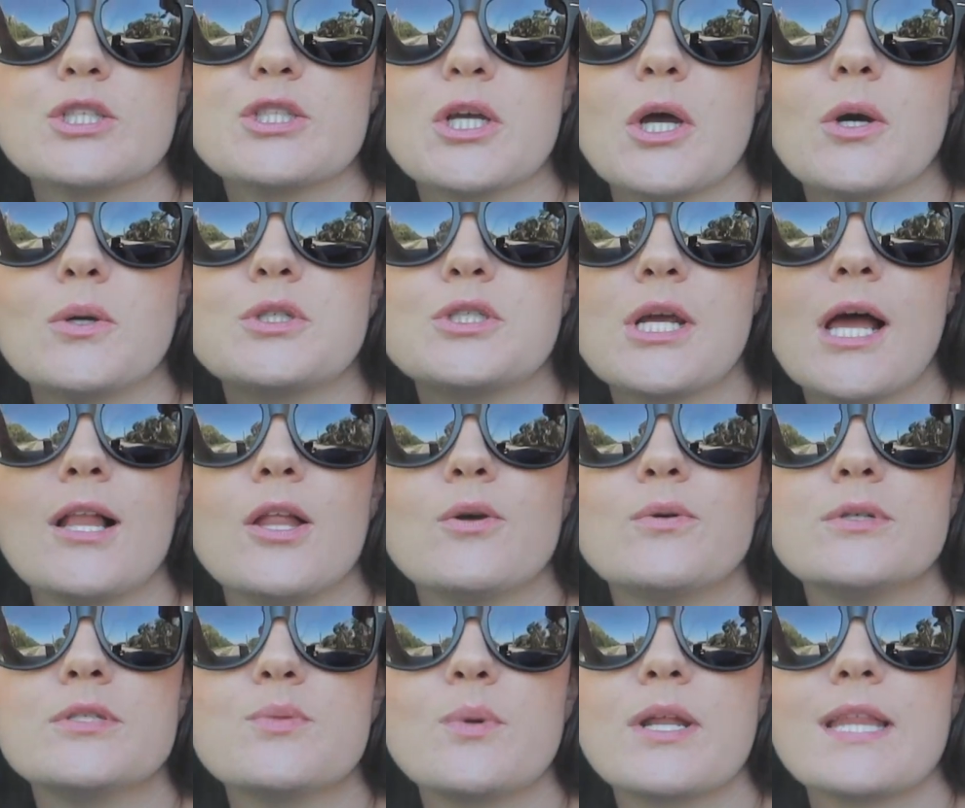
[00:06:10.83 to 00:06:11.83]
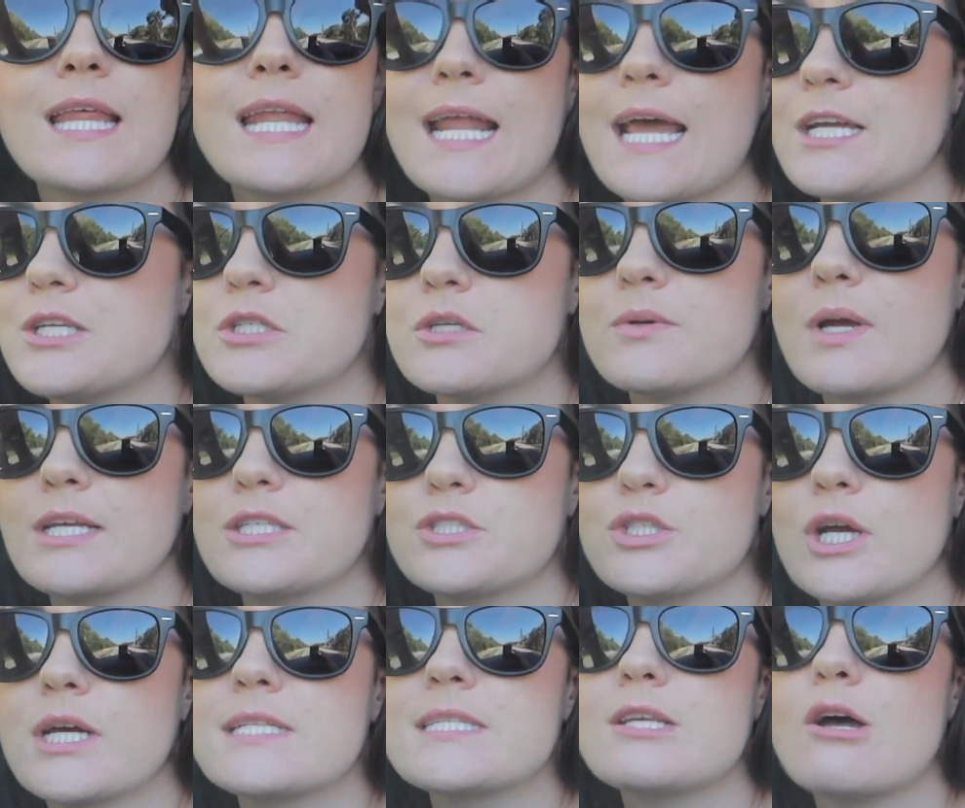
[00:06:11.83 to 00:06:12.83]
So Cello is one of the nicer
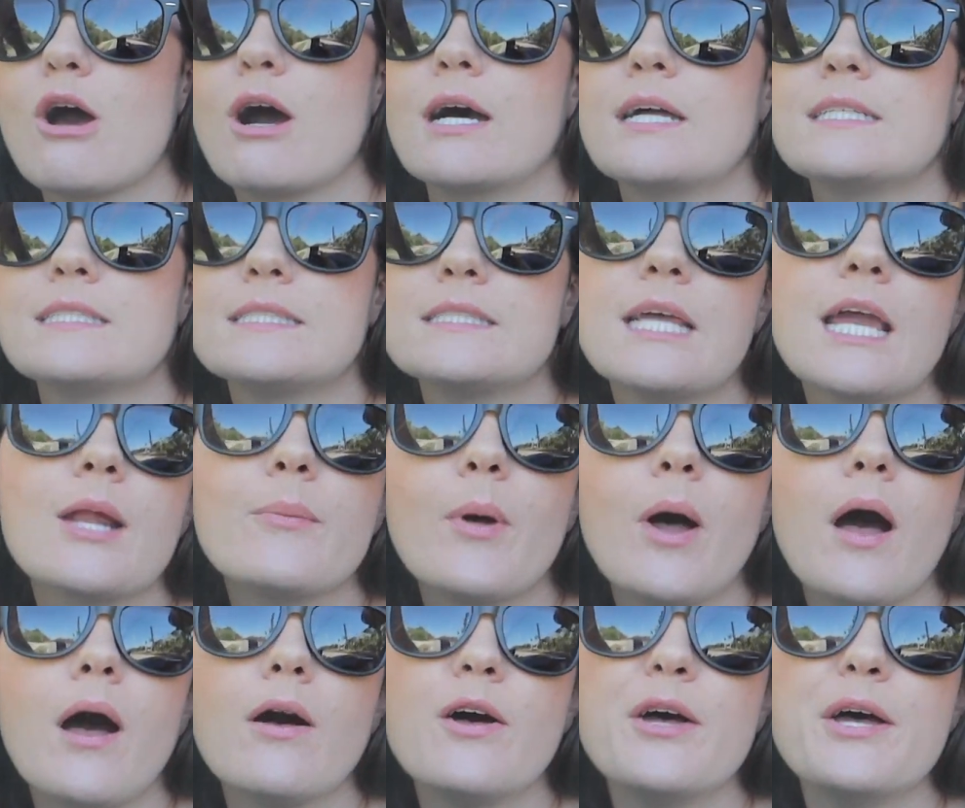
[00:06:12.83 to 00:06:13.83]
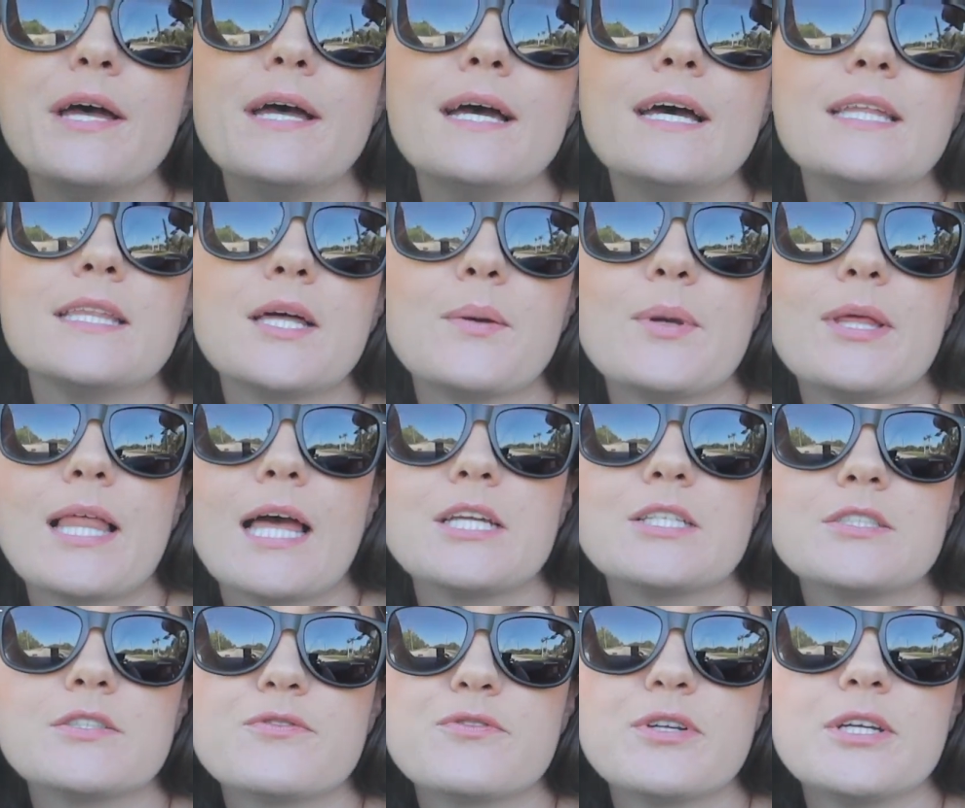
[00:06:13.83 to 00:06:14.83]
restaurants on Sanibel that we
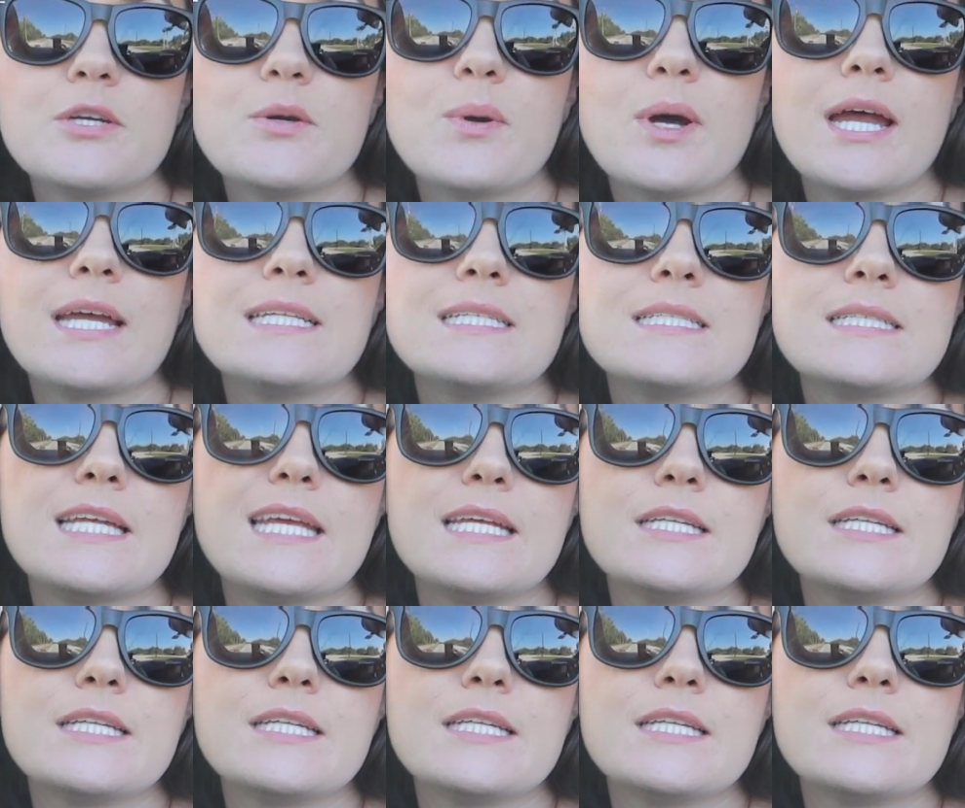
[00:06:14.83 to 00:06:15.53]
like to frequent.